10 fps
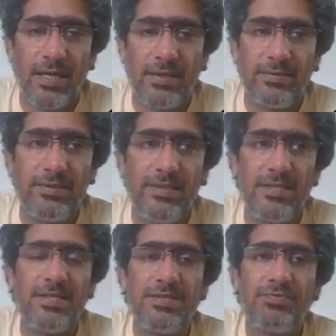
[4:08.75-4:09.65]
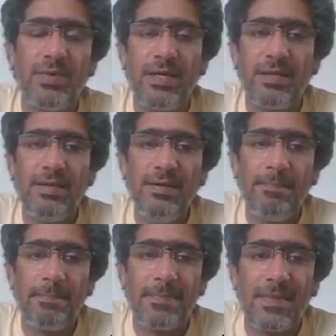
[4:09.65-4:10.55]
now this is where the
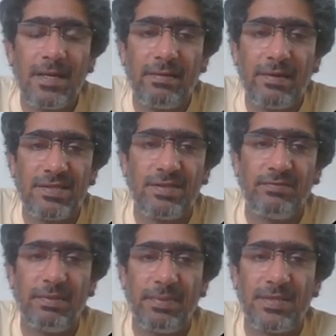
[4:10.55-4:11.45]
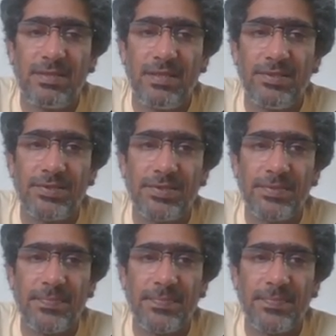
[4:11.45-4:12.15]
crux of the puzzle is